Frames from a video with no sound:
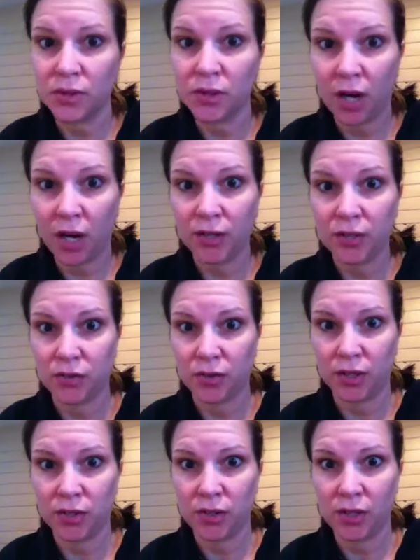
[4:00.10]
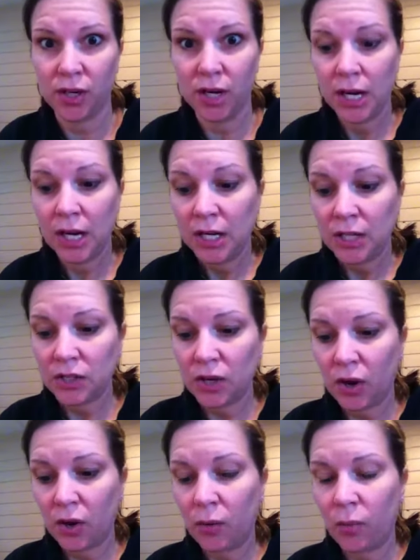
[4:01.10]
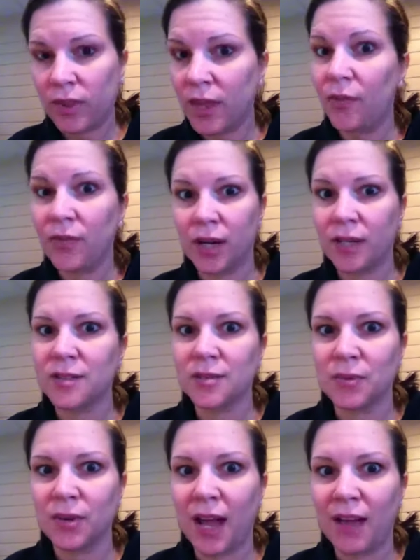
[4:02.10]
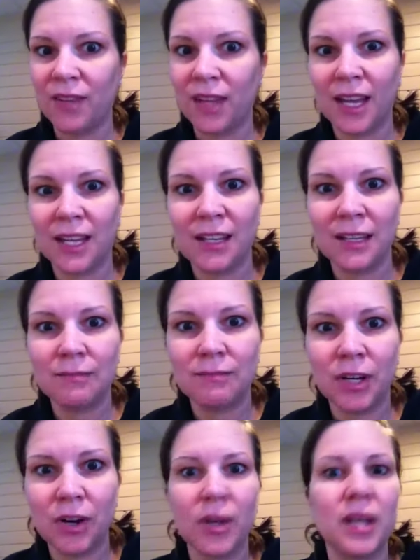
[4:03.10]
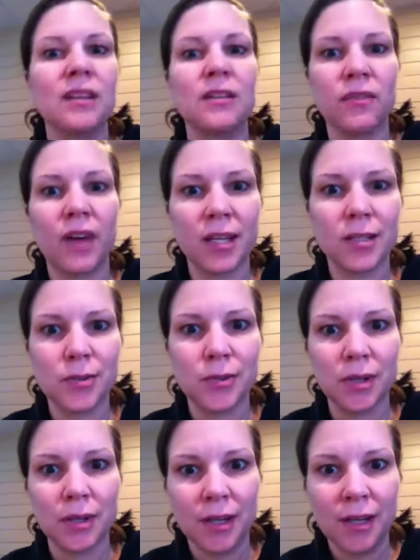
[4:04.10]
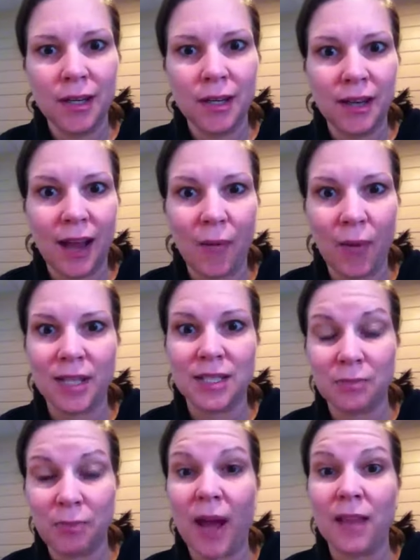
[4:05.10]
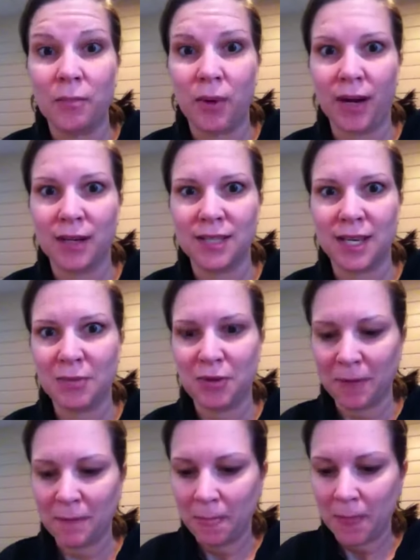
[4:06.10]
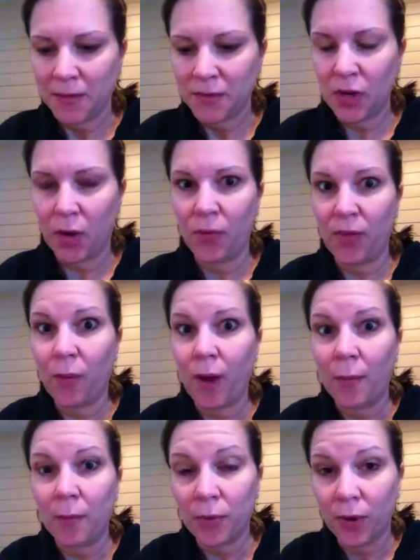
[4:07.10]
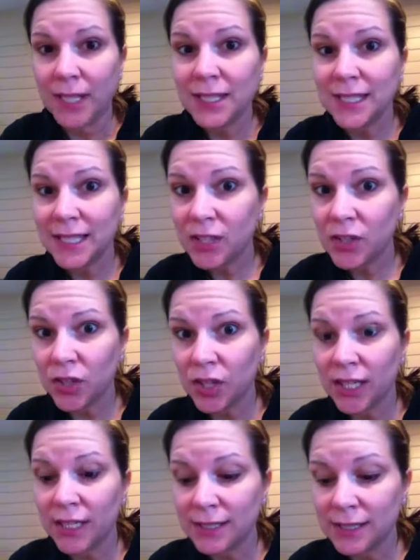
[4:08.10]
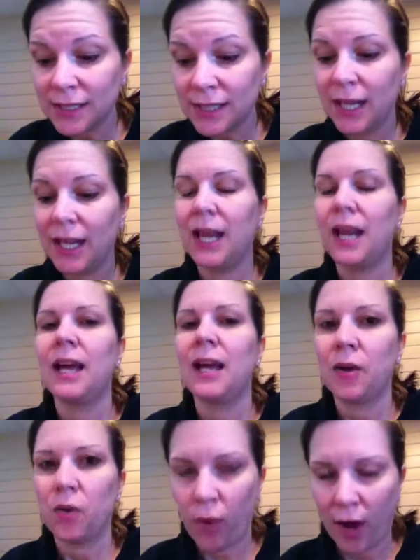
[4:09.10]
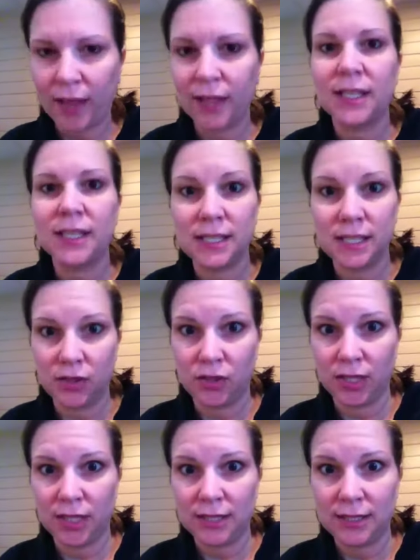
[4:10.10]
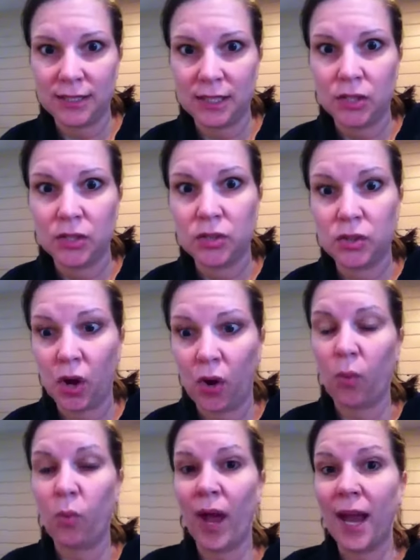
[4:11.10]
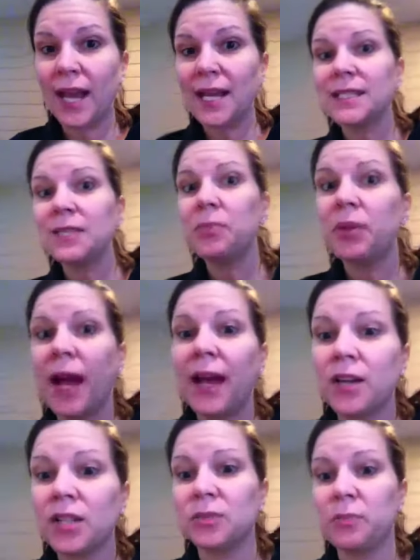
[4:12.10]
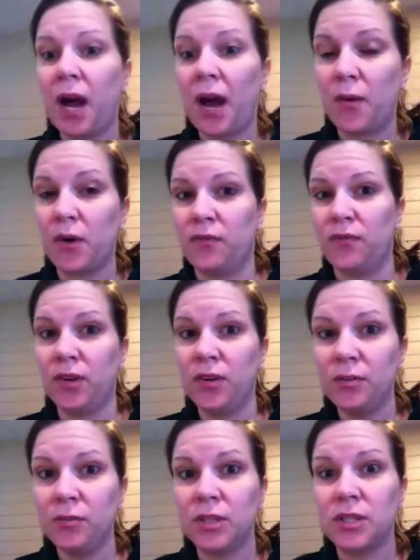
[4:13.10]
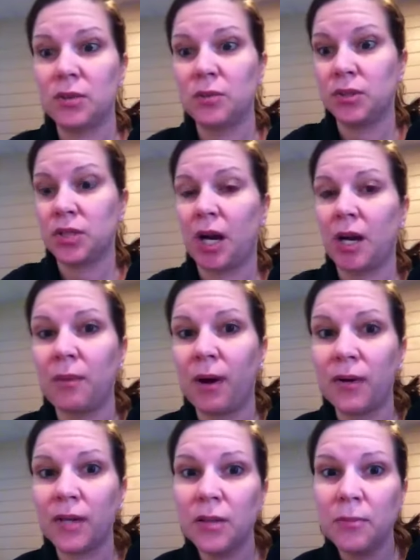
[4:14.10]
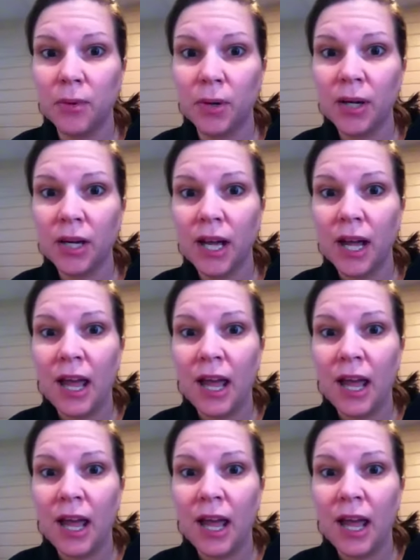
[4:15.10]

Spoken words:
their cost structure. So without the customer having any, ill effects or not wanting to buy the product anymore. So they want price increased, quality decreased. So when a supplier is powerful, which they will talk about in the book,